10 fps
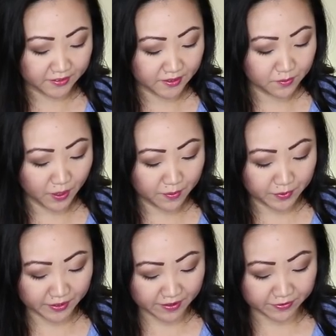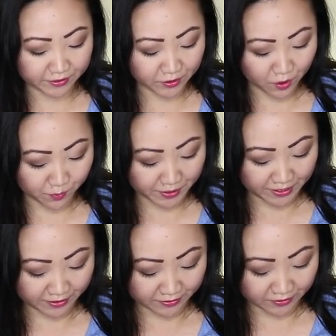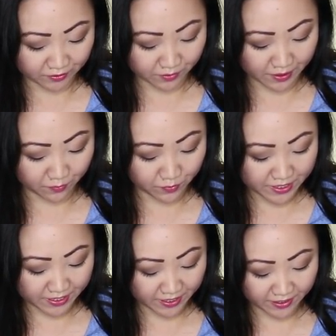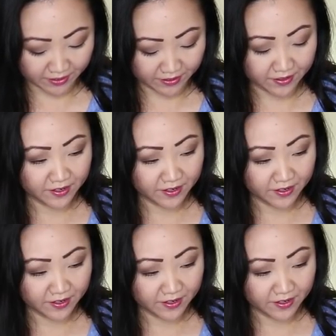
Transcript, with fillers: see why we left this opening? It's so that we can